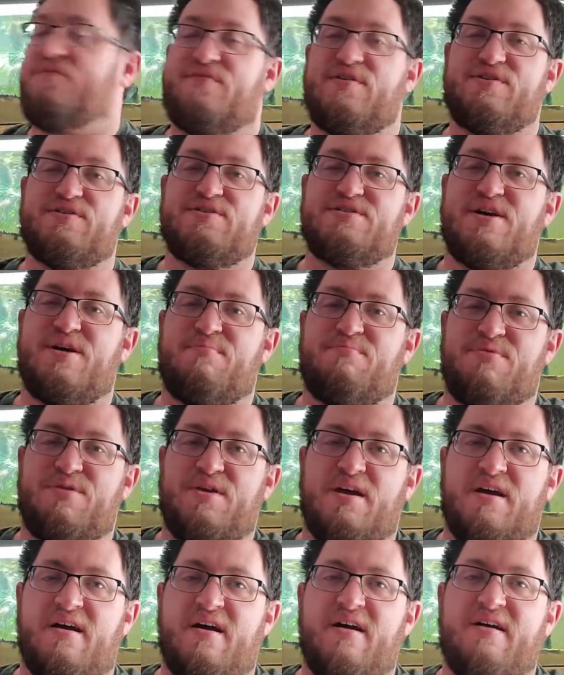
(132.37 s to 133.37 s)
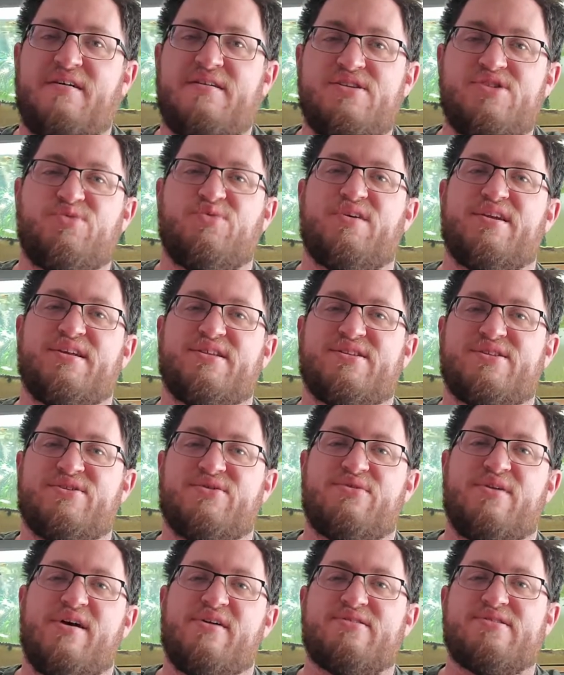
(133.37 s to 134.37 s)
fills up the
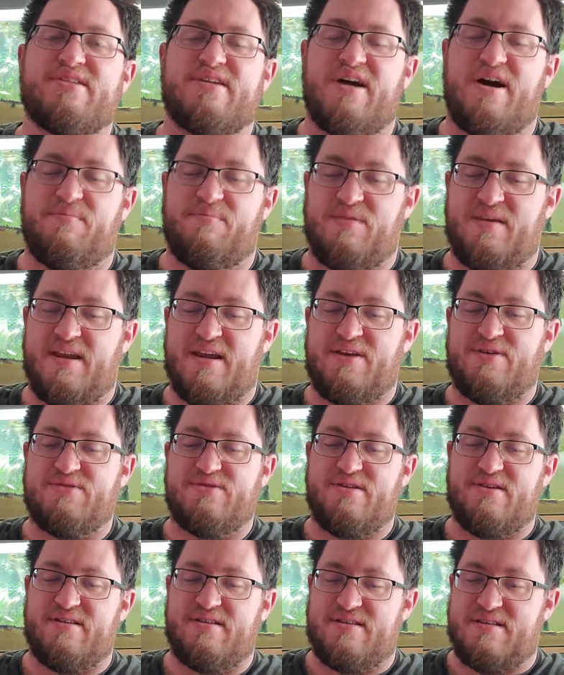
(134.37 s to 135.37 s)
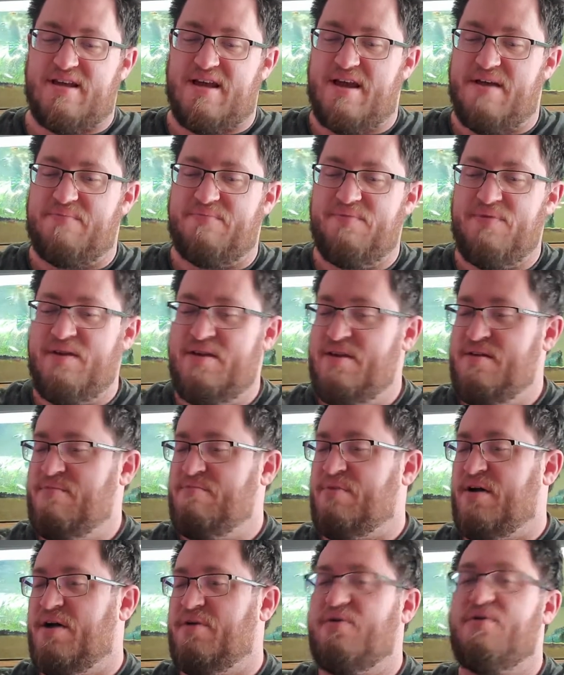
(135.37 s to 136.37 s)
22-ounce cup that I use all the time.
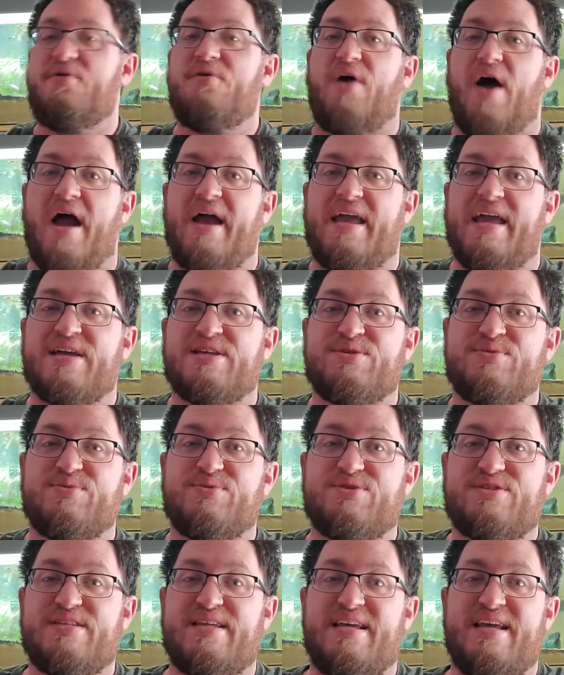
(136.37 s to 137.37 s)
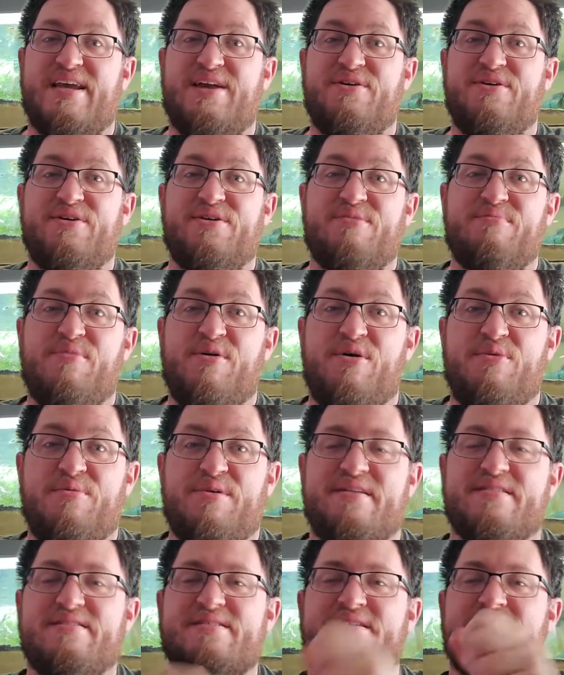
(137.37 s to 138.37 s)
But I guess we'll see here in a
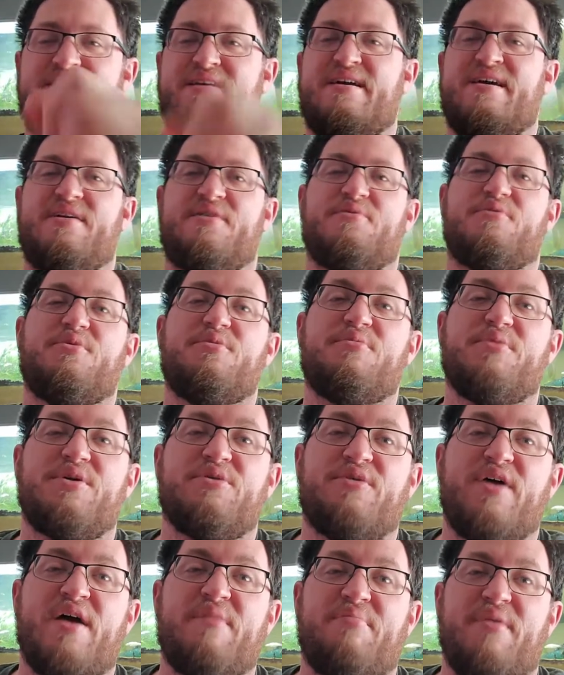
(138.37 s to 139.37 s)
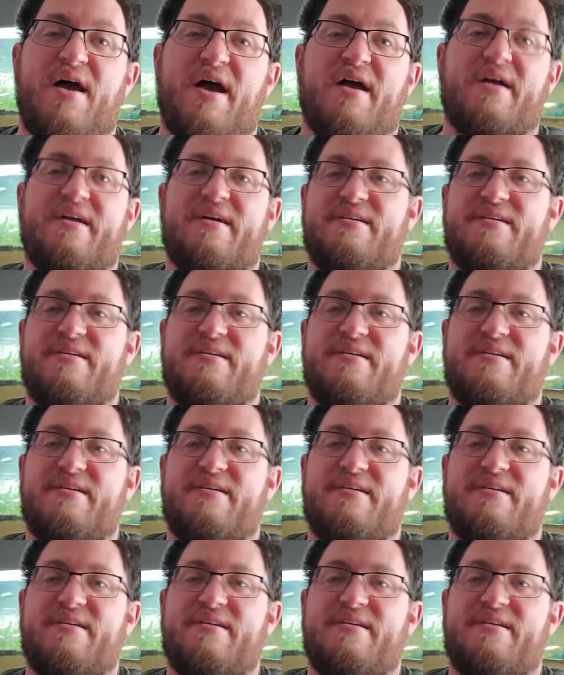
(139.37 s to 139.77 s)
moment. We'll be right back.